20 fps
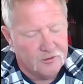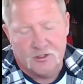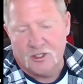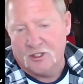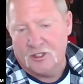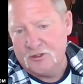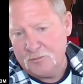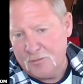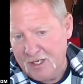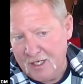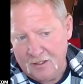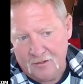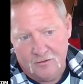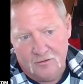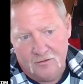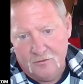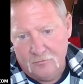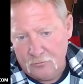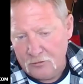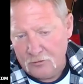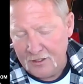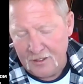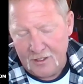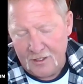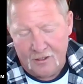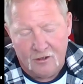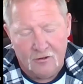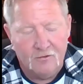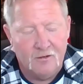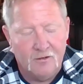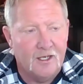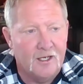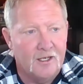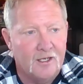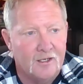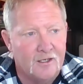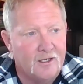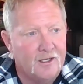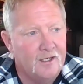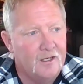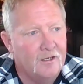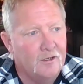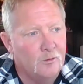suspect right now, and